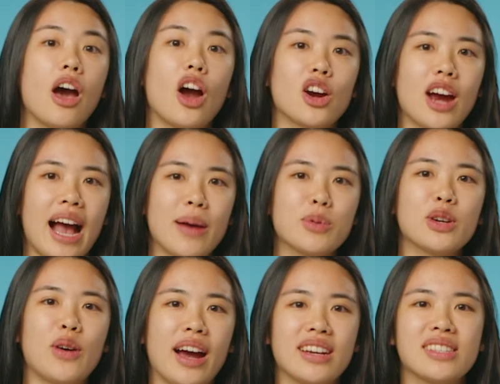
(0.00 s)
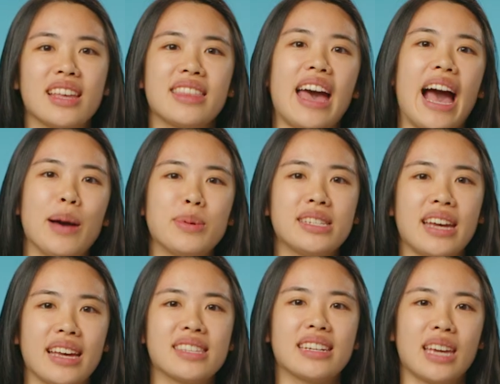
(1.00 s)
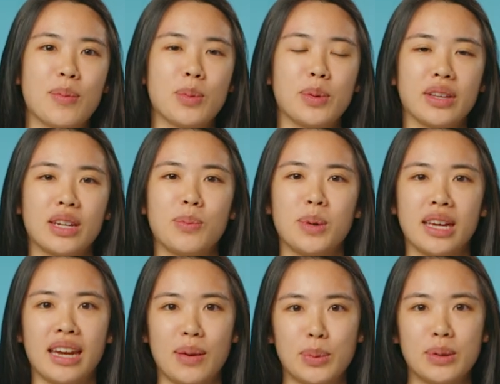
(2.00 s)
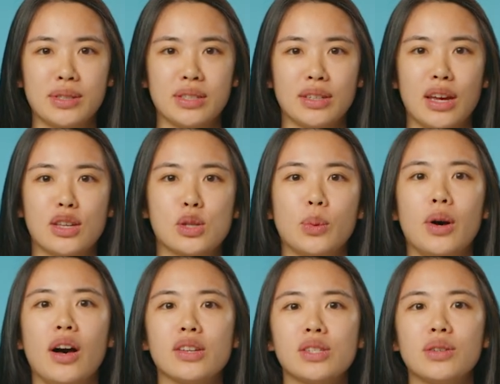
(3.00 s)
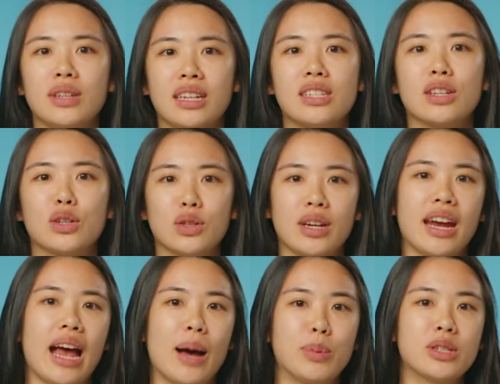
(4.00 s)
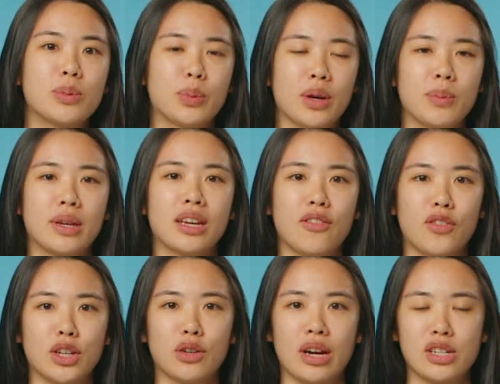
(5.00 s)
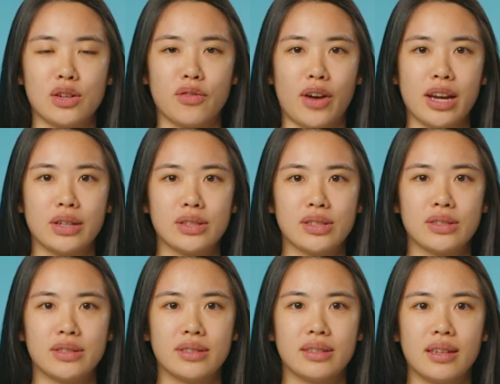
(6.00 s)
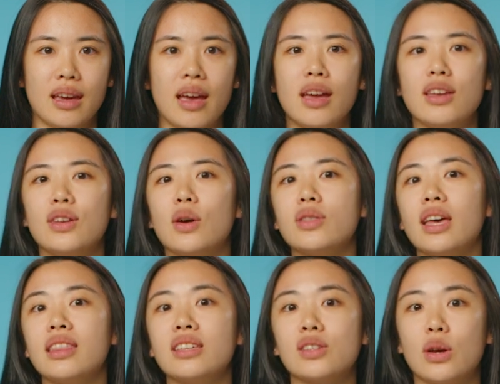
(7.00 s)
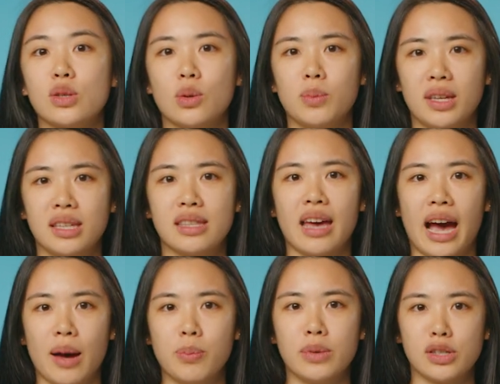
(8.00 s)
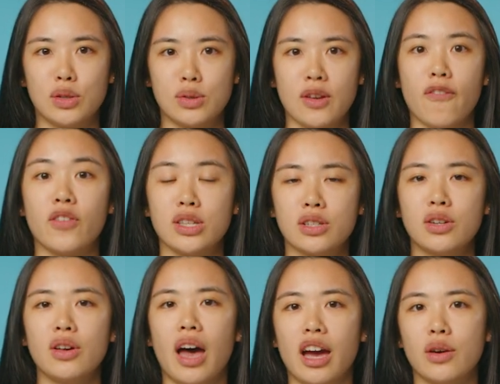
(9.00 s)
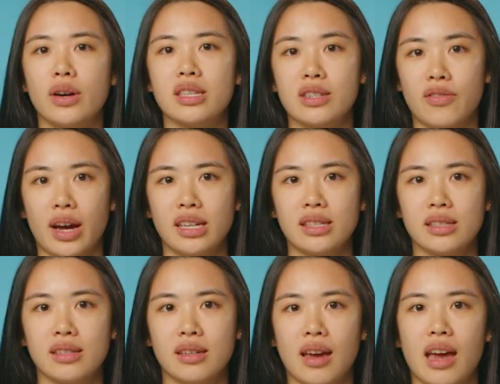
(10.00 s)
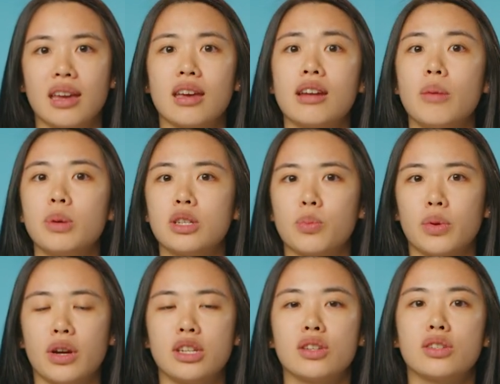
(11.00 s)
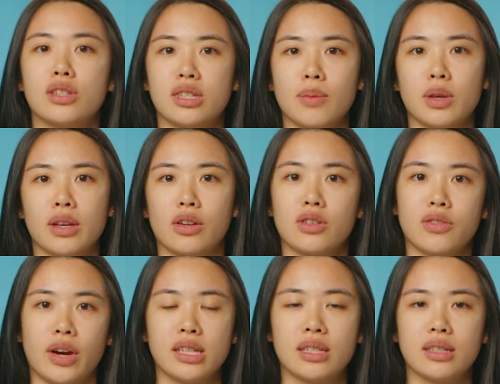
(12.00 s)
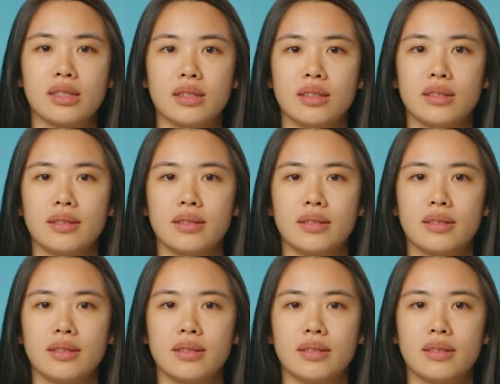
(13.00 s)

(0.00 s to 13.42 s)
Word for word: Our app requires that the app attest capability be enabled, so we'll also need to create Apple deployment configuration files. Note that this also means the app must use a physical iOS device and cannot be deployed to simulator devices.